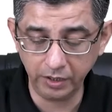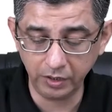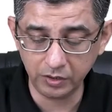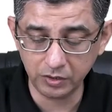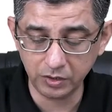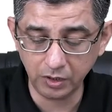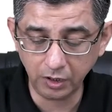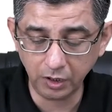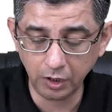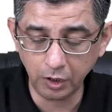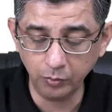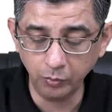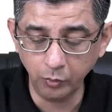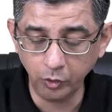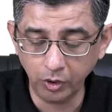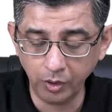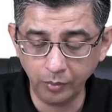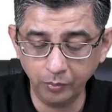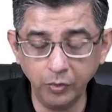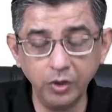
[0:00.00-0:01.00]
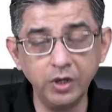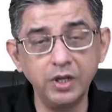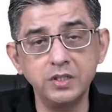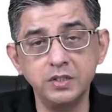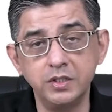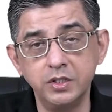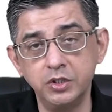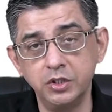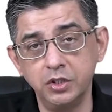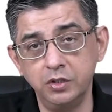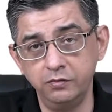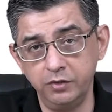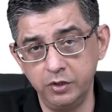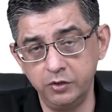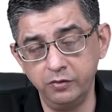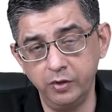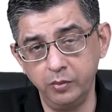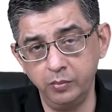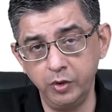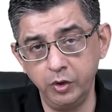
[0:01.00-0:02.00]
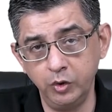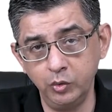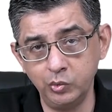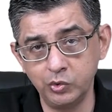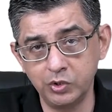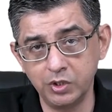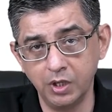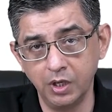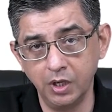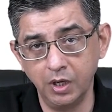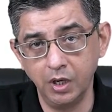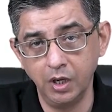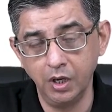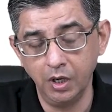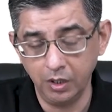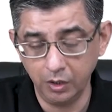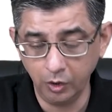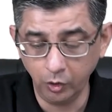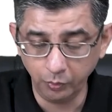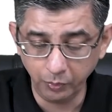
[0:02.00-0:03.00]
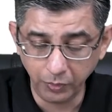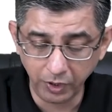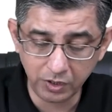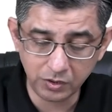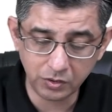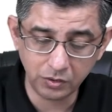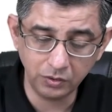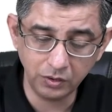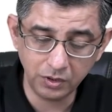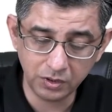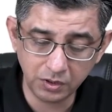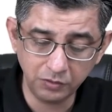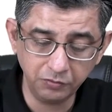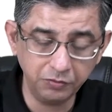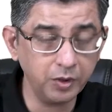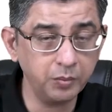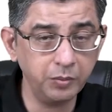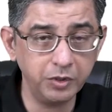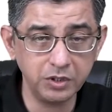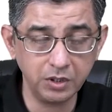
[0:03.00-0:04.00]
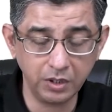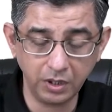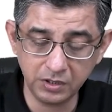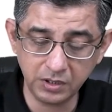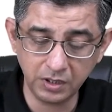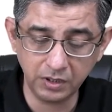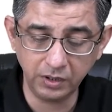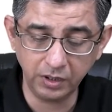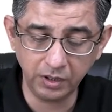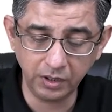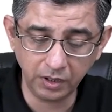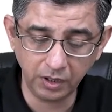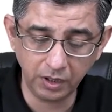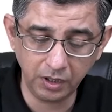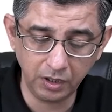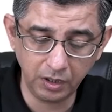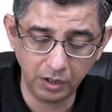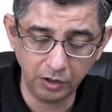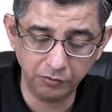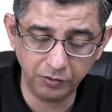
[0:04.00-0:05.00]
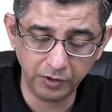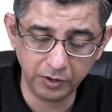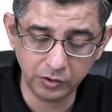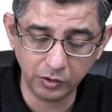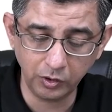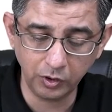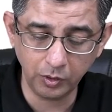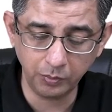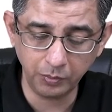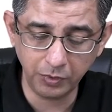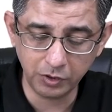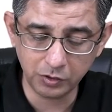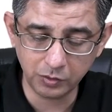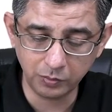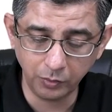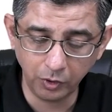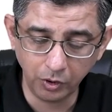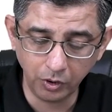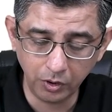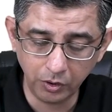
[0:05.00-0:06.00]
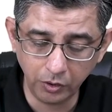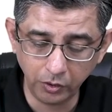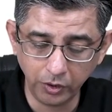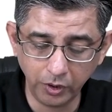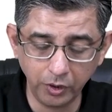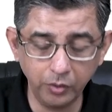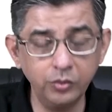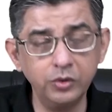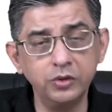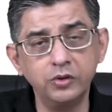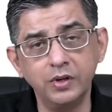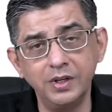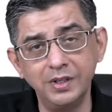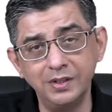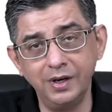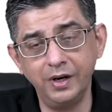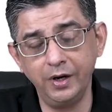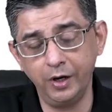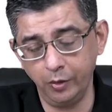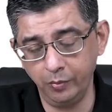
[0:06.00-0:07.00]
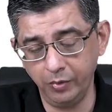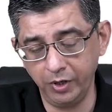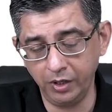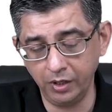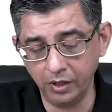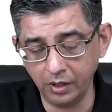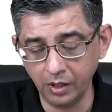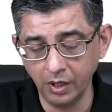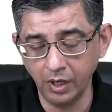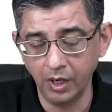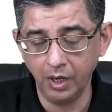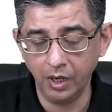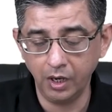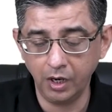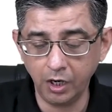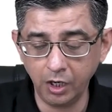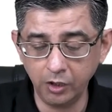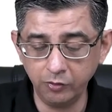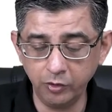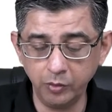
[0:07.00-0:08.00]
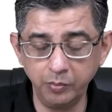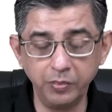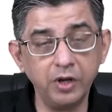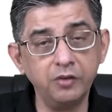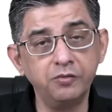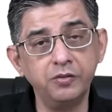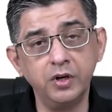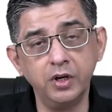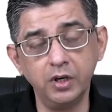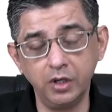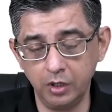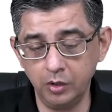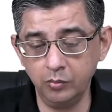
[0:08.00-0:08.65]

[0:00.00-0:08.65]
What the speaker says: it is a chemoembolization which will be used. Now, based on this information, I'll say that again, if it's gonna be small nodule 3 centimeter, I would prefer a